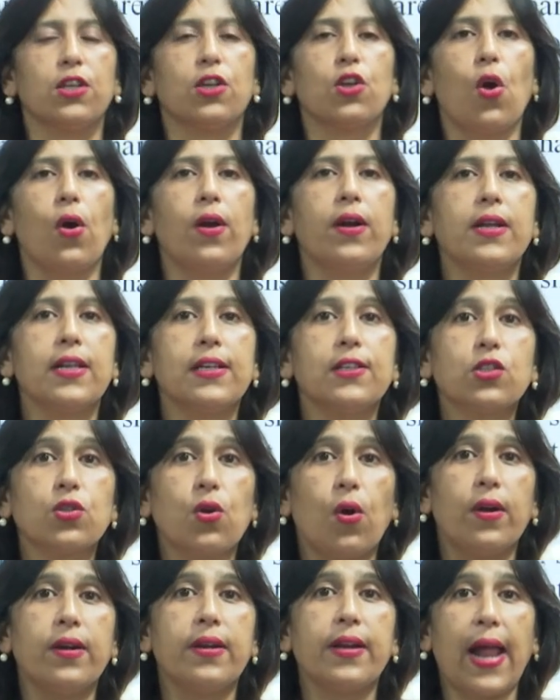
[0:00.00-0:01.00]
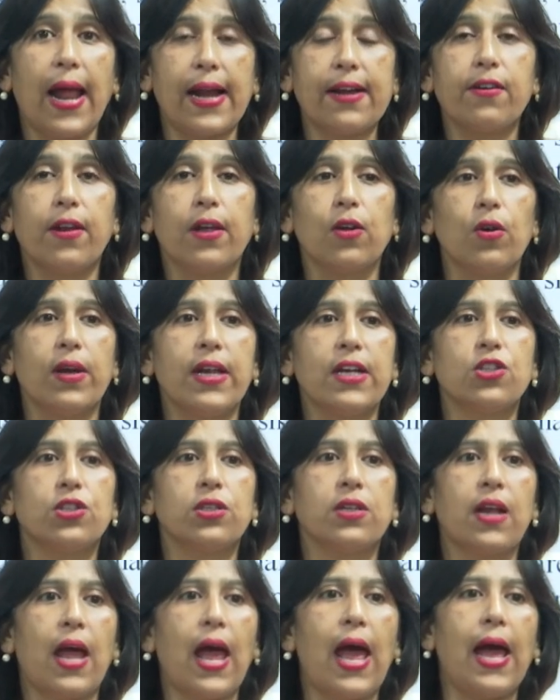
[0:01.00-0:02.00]
Securities Contract
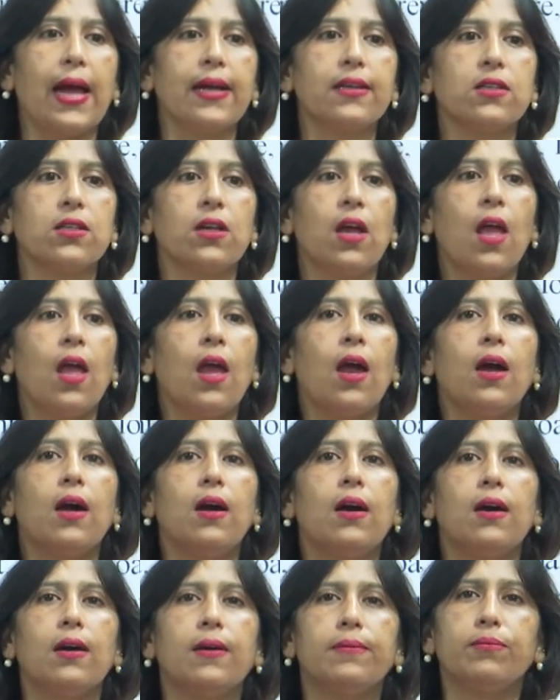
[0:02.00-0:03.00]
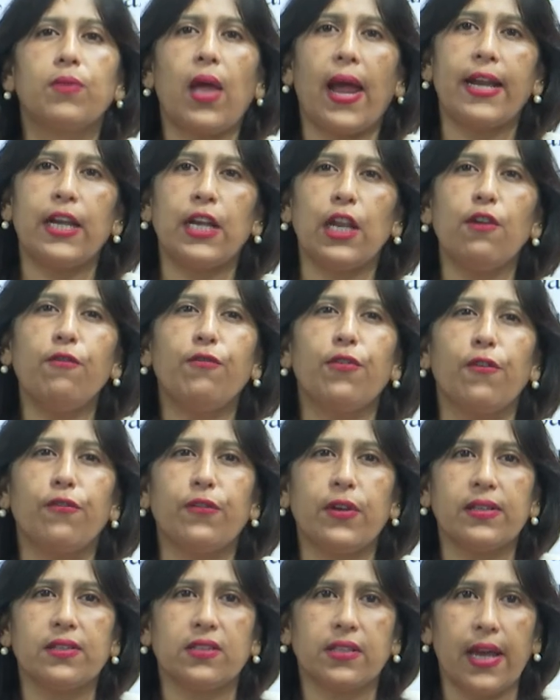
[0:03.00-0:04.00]
Regulation Act uh, um,
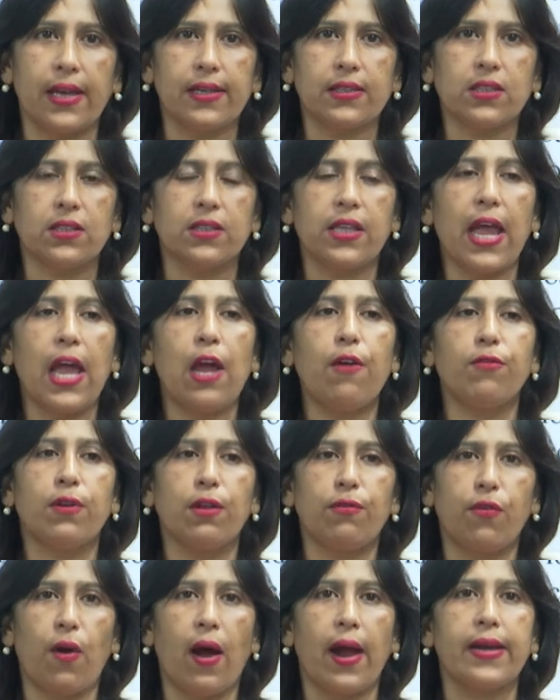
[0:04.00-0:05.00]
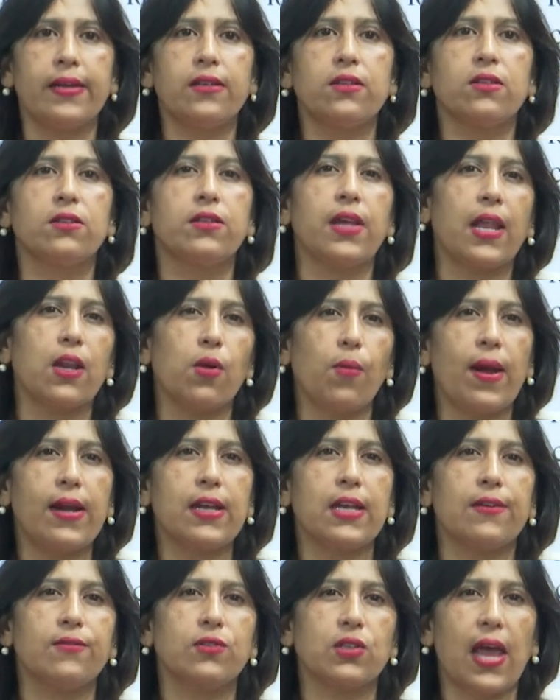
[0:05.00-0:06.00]
1956, they have defined
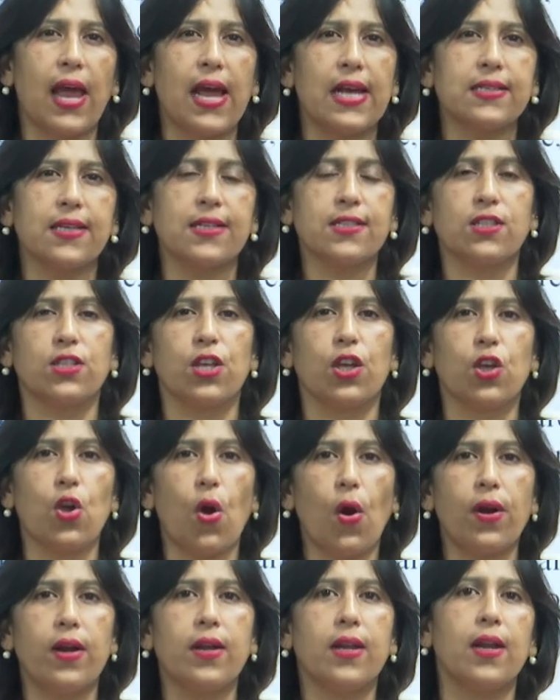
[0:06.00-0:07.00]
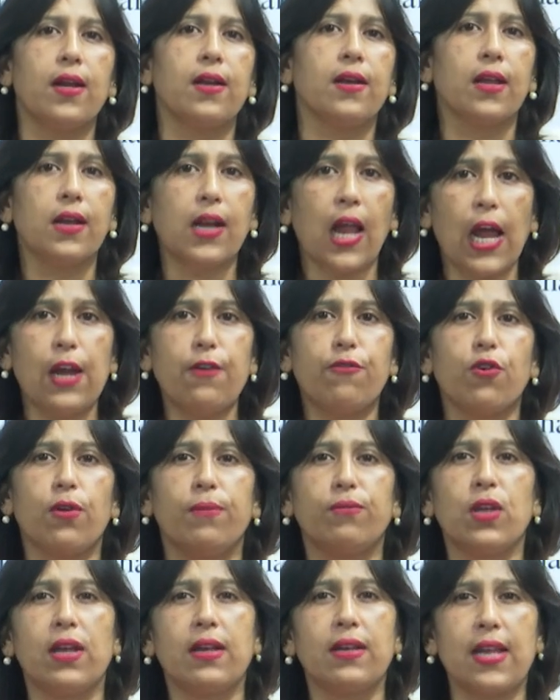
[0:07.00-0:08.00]
derivatives as a security derived
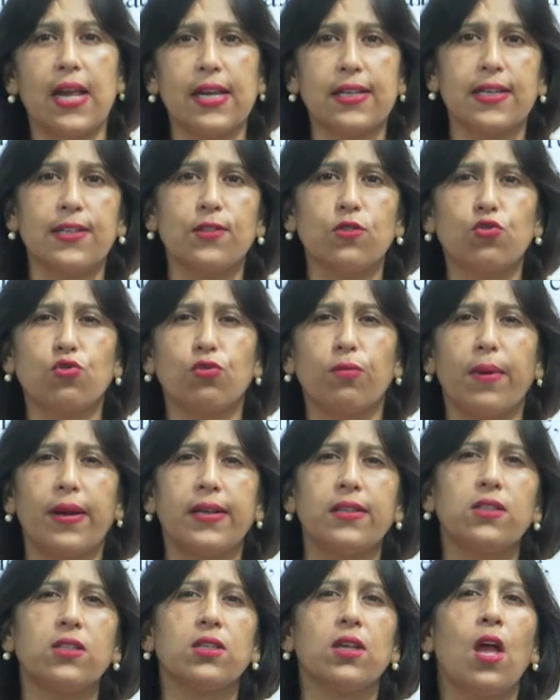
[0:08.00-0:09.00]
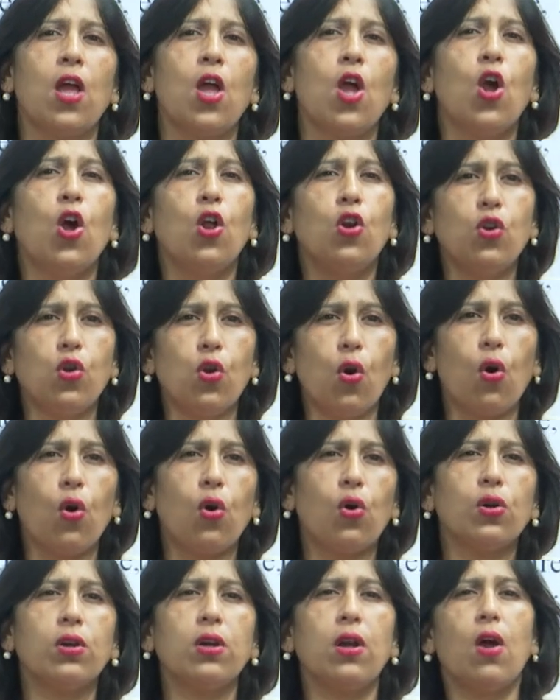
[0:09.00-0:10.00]
from the debt instrument,
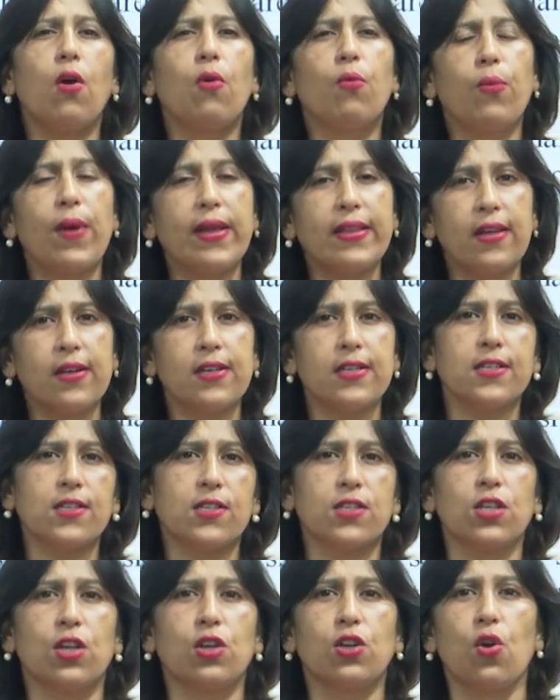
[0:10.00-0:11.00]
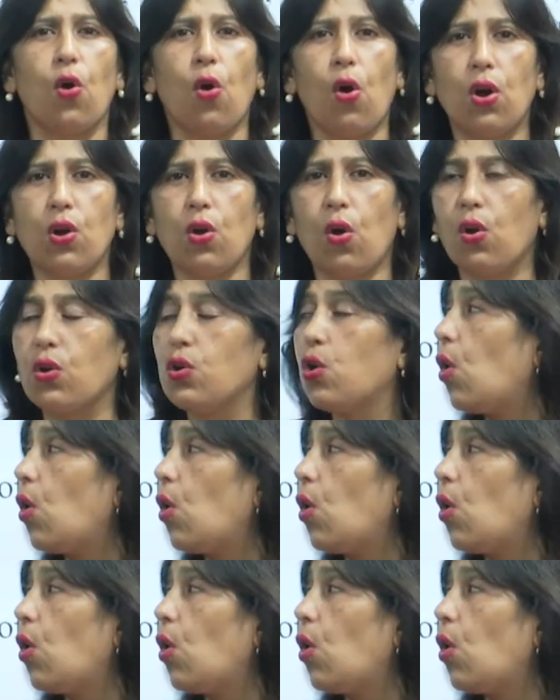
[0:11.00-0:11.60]
loan whether it is secured or